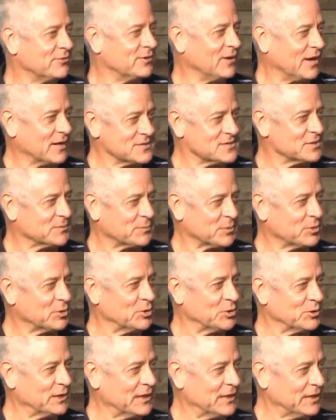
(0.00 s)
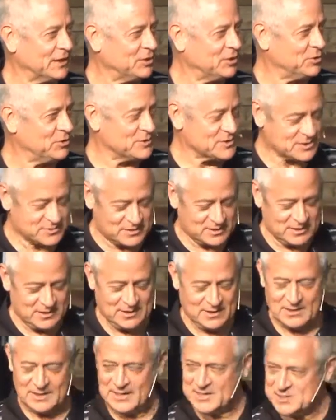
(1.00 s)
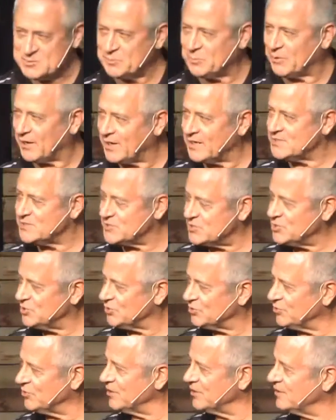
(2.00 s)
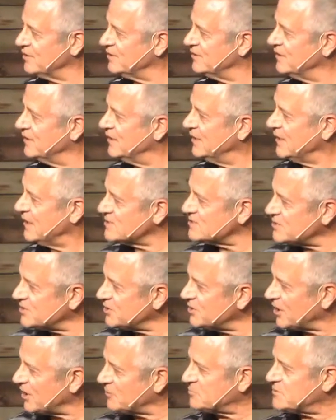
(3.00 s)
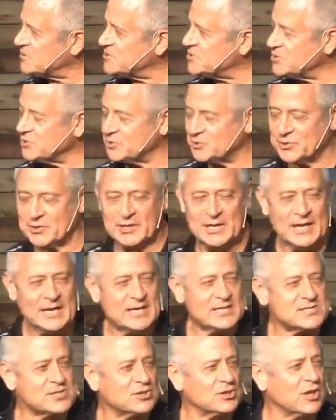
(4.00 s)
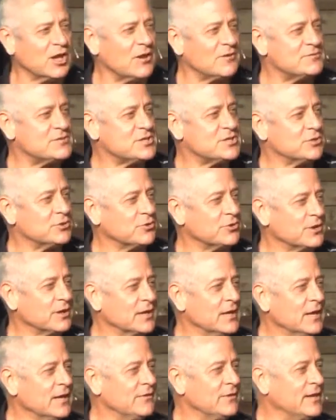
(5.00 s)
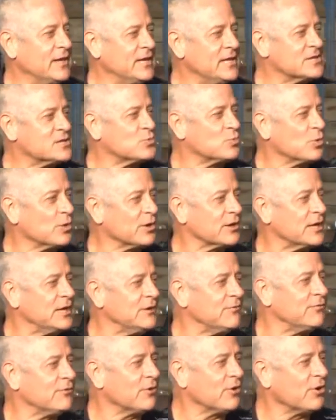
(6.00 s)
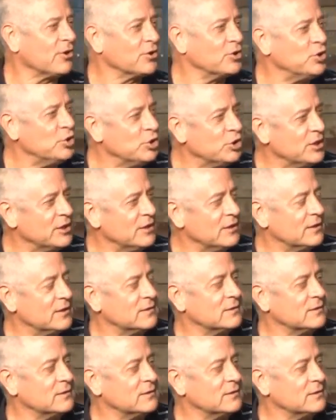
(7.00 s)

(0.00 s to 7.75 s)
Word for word: God's up there looking at you as his prized children, his adopted children, his loved children, that he is working for our good,